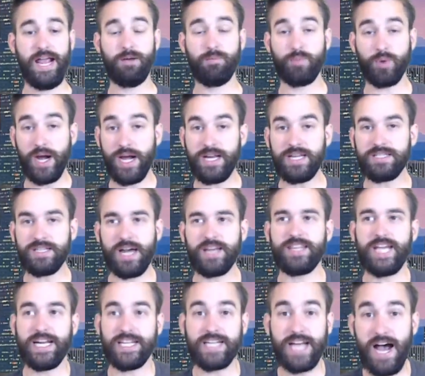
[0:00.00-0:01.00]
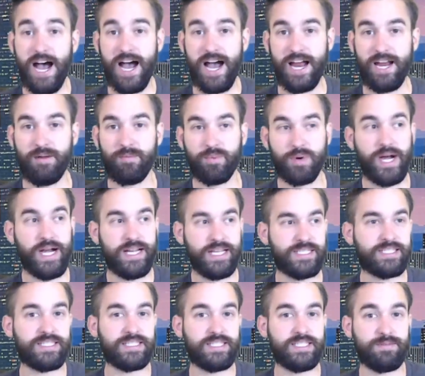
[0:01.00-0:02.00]
And Brady's not that guy.
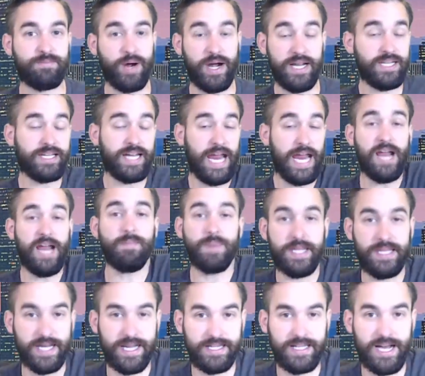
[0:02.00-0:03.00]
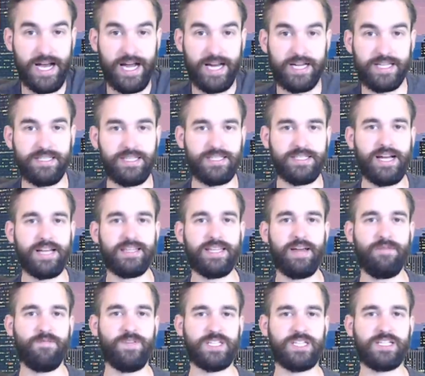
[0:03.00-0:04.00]
Brady can't be that guy because he's not
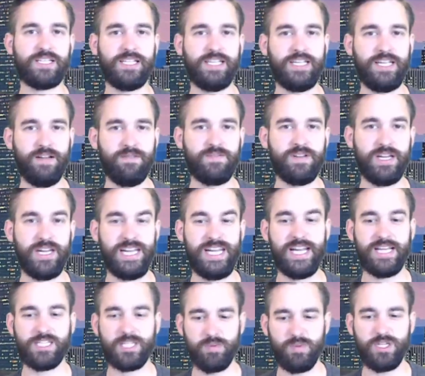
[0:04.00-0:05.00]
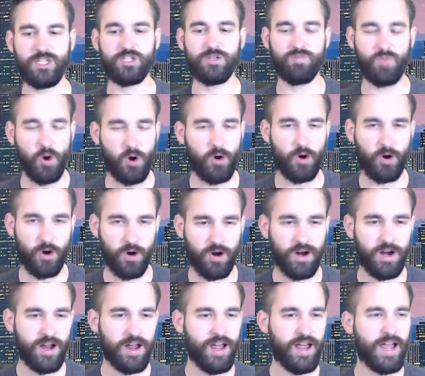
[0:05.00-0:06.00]
that physically gifted. He has to be
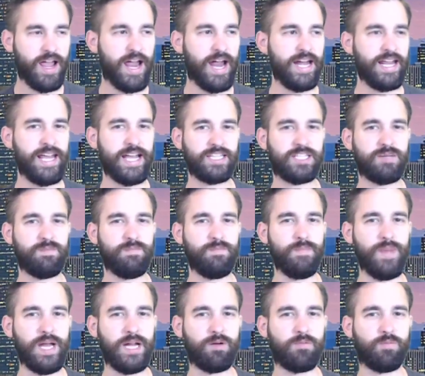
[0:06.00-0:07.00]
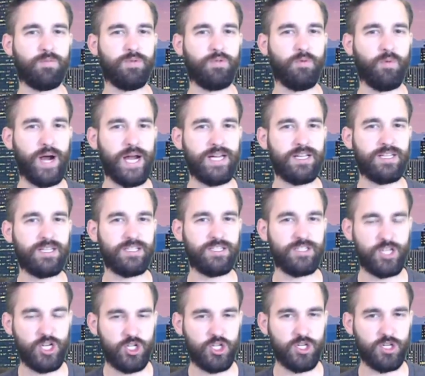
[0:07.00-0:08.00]
smarter, and he has to make the right
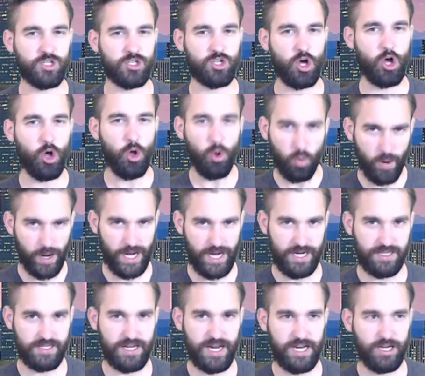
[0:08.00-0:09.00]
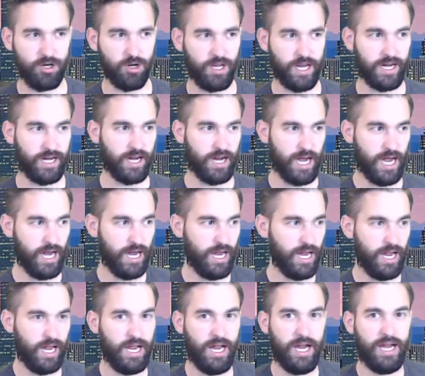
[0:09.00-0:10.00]
decisions always. And you're like,
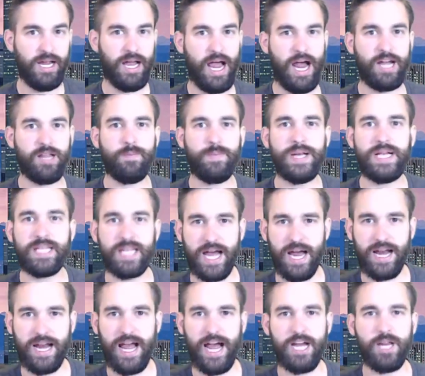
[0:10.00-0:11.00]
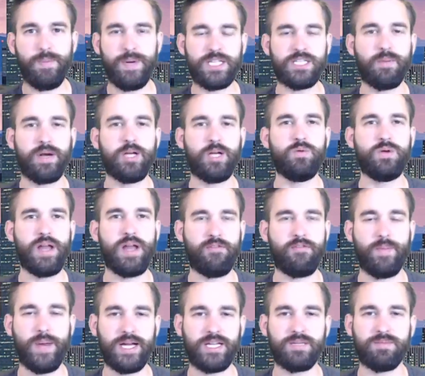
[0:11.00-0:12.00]
how do you beat that? How do you beat somebody who
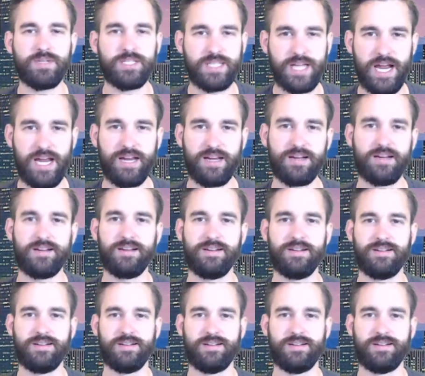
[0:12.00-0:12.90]
never makes a mistake?